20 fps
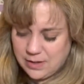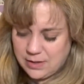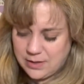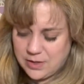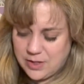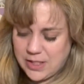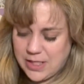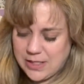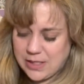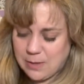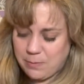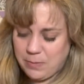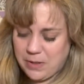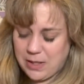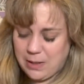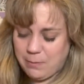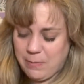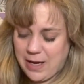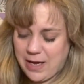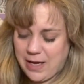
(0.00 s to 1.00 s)

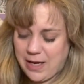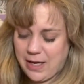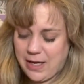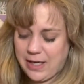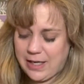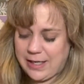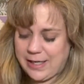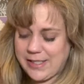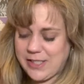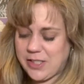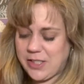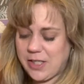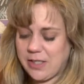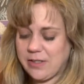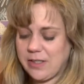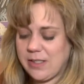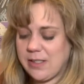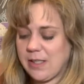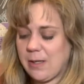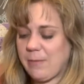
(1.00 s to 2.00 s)
Chesapeake Bay, and I shared
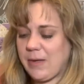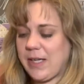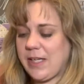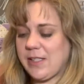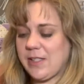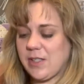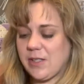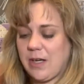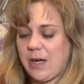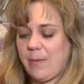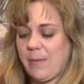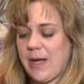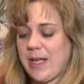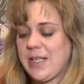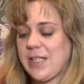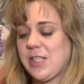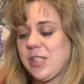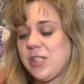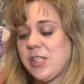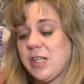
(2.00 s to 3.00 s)
this on my Instagram. I
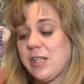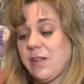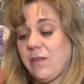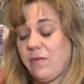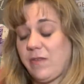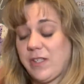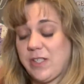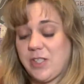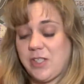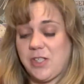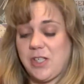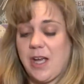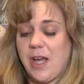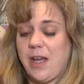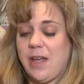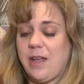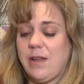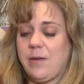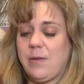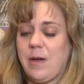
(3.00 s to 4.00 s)
didn't share the finish
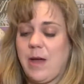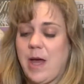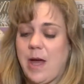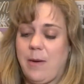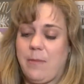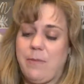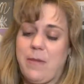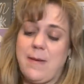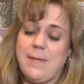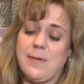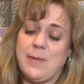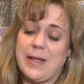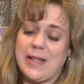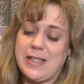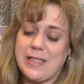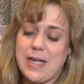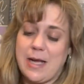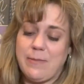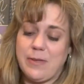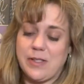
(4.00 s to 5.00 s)
yet. Maybe by the
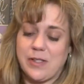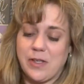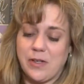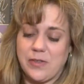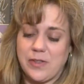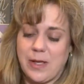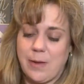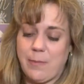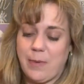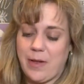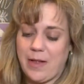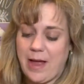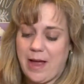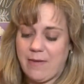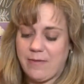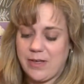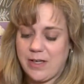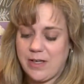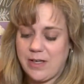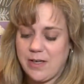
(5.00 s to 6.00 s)
time this goes up, I'll
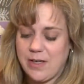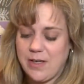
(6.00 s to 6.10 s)
have it.